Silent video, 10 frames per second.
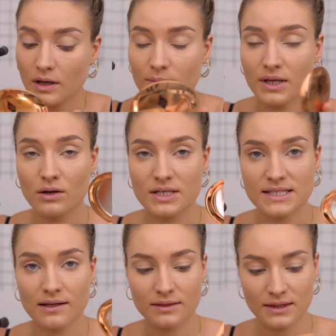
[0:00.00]
I'm then gonna
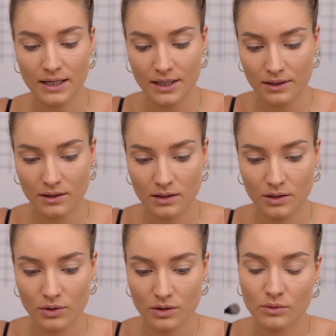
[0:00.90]
set that
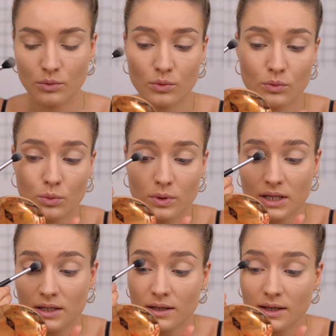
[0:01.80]

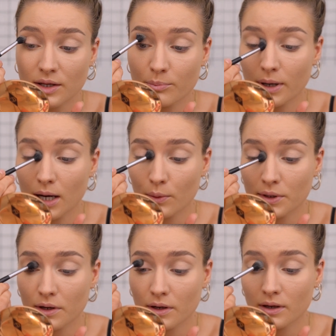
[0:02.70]
with a
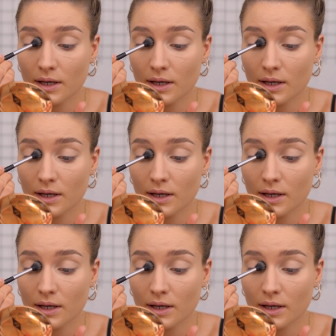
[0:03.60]
powder,